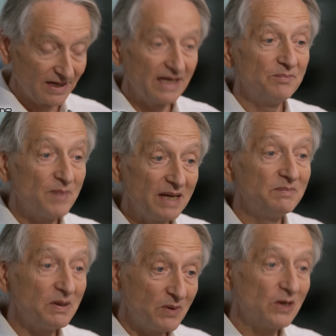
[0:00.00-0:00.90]
It may
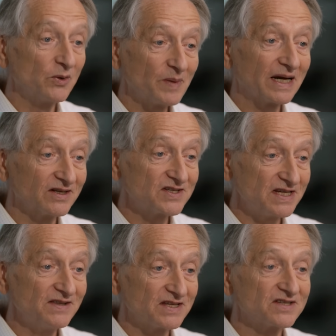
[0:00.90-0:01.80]
be we look back and
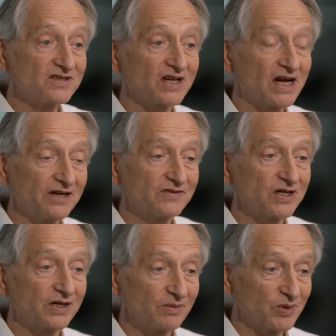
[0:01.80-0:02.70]
see this as a kind of
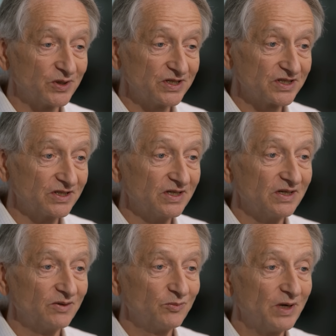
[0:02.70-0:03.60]
turning point
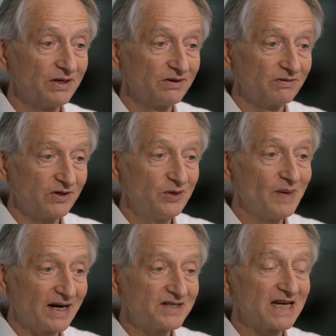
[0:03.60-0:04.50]
when
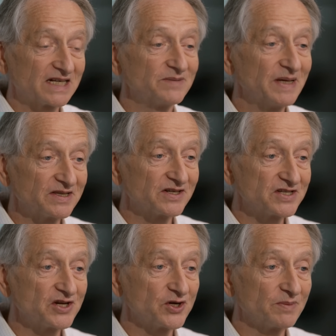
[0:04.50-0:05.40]
humanity had to make the
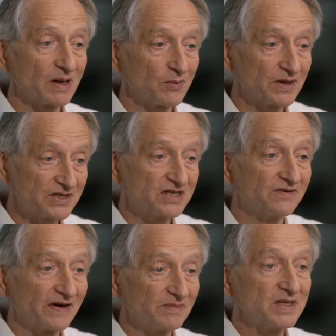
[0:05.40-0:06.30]
decision about whether to
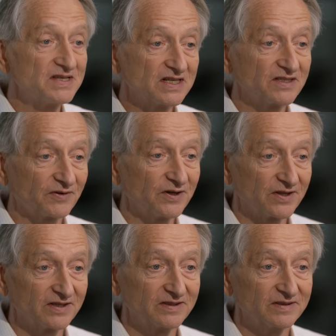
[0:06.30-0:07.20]
develop these things
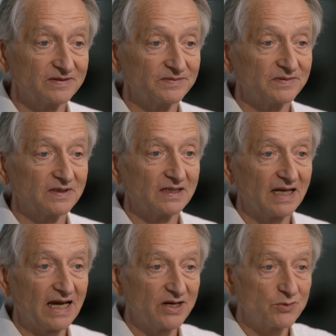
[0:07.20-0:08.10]
further
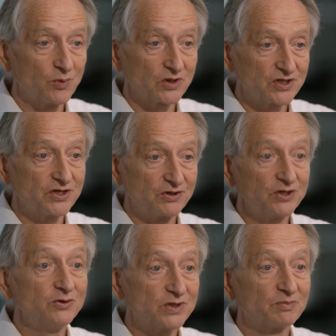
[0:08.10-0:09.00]
and what to
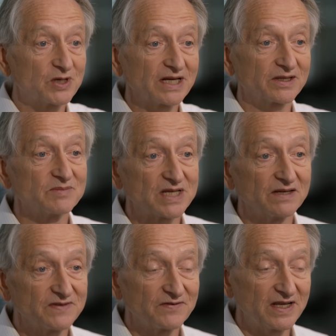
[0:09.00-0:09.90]
do to protect
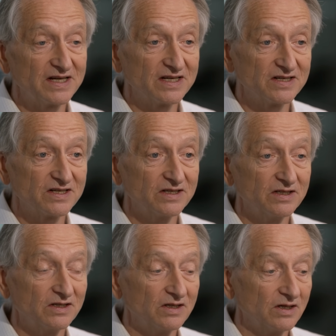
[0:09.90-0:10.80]
themselves if they did.
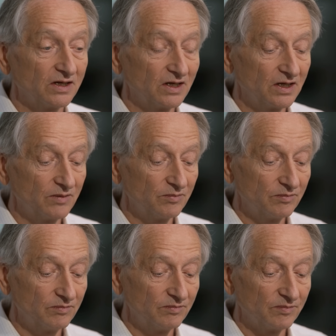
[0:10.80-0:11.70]

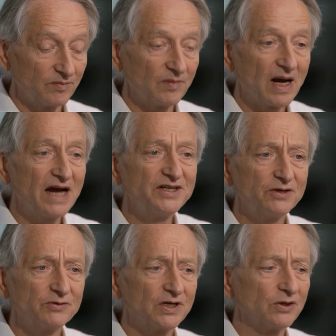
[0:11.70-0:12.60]
I
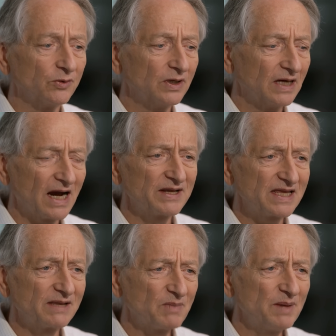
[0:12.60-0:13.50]
don't know. I
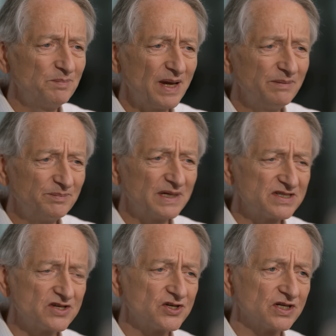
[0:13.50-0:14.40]
think my main
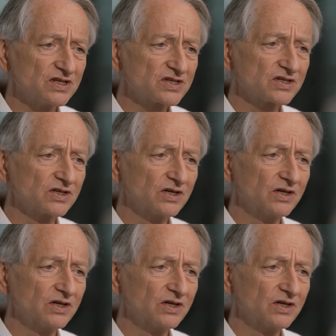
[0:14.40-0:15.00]
message is